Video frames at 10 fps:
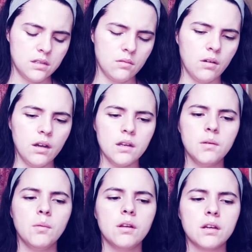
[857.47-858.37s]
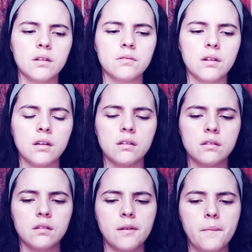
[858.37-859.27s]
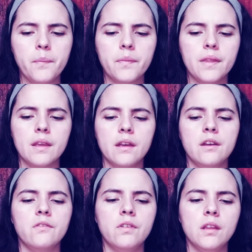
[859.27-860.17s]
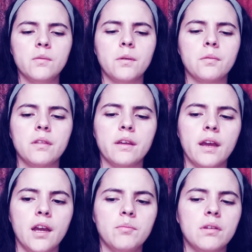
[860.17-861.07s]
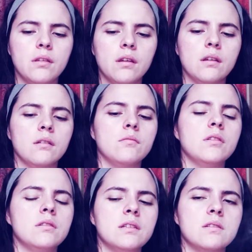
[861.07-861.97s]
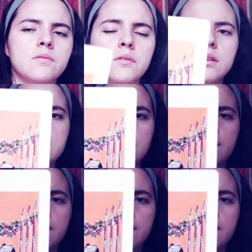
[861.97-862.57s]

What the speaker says: Why do we want to cut and run? I feel like we were really happy, like the Six of Wands out.